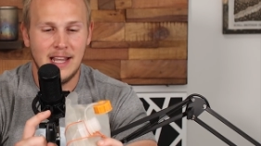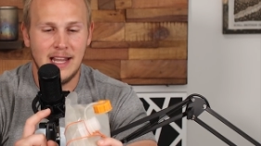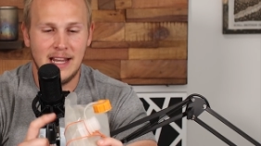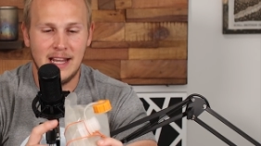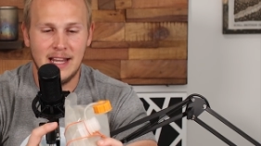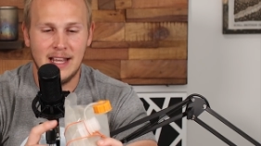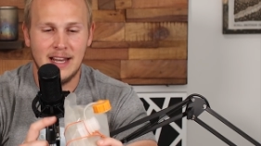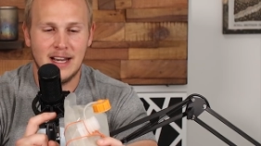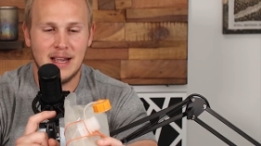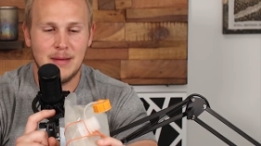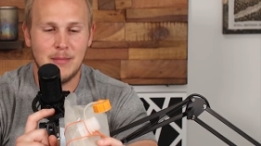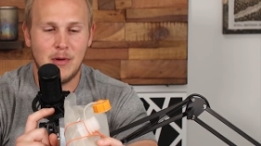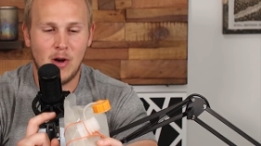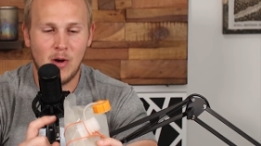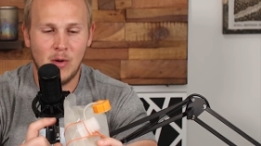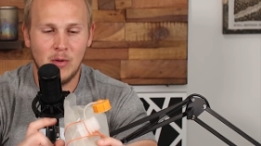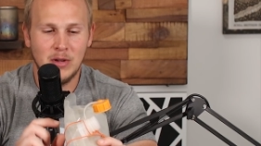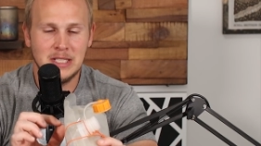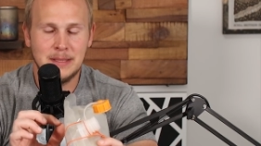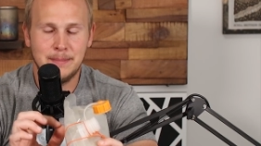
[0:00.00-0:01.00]
and I'm
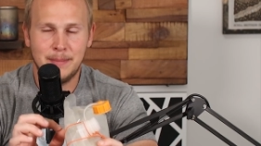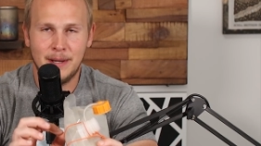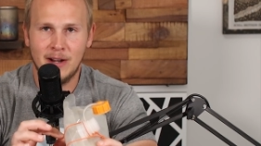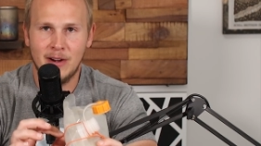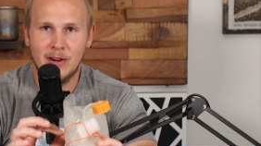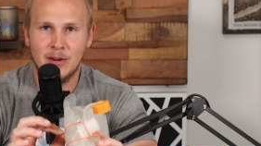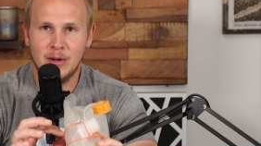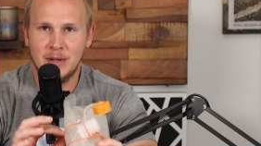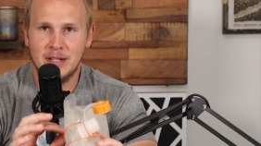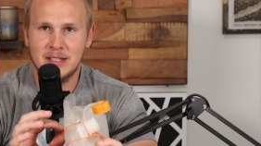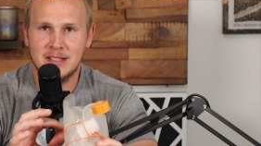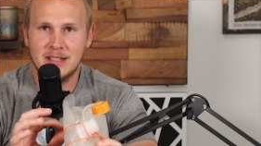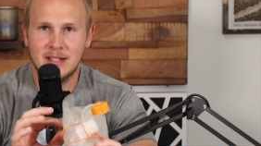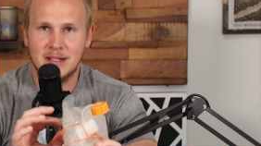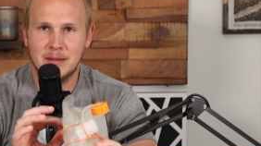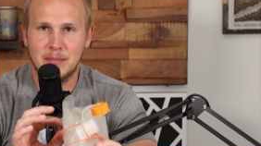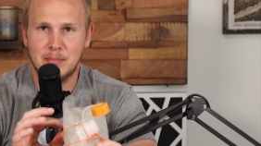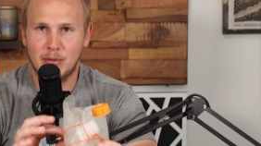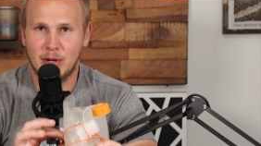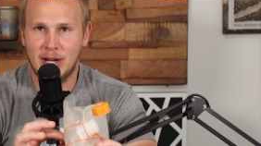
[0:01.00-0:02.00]
always paranoid it's
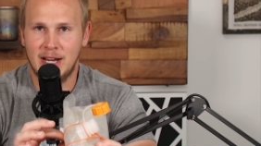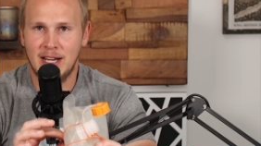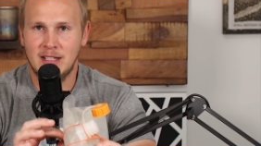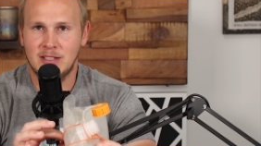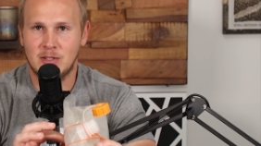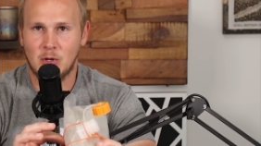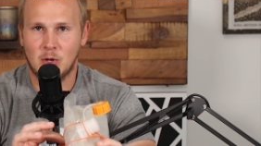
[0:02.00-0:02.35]
gonna break,